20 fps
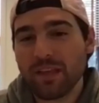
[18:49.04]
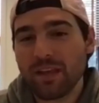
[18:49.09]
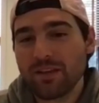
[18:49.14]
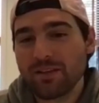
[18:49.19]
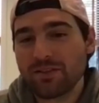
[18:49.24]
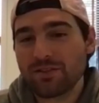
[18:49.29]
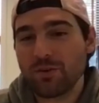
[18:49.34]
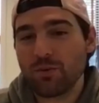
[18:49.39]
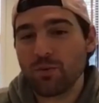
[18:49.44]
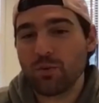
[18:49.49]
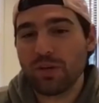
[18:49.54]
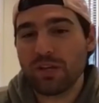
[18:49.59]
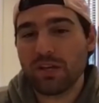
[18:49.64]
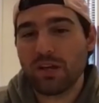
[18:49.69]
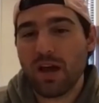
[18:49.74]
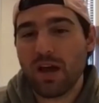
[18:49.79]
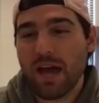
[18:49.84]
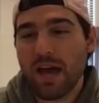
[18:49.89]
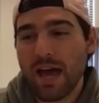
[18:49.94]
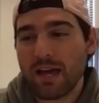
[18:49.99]
So we
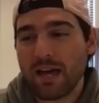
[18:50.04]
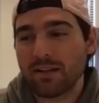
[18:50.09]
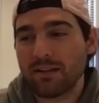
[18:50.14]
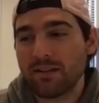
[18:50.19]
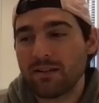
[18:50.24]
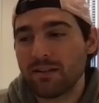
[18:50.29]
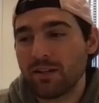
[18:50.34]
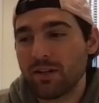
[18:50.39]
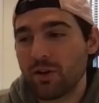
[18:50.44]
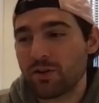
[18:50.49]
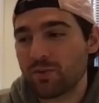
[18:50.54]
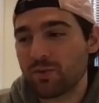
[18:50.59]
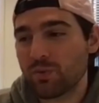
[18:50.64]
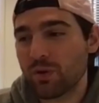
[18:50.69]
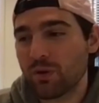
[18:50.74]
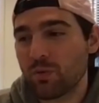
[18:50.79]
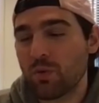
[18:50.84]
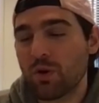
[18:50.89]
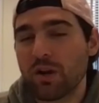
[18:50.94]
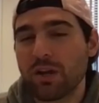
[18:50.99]
had, as we
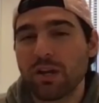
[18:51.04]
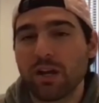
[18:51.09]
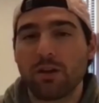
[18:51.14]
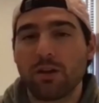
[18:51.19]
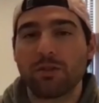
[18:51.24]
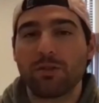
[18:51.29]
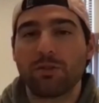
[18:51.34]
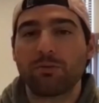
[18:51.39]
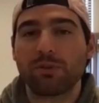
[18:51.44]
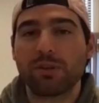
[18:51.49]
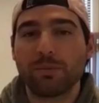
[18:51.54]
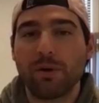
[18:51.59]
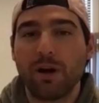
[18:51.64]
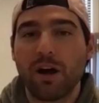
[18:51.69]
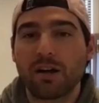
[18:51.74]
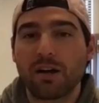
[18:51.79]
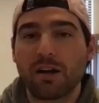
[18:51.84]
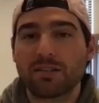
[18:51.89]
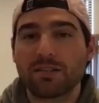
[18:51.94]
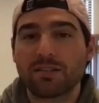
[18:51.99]
were working on
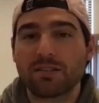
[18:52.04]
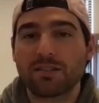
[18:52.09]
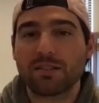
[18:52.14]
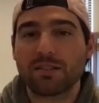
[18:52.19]
3box.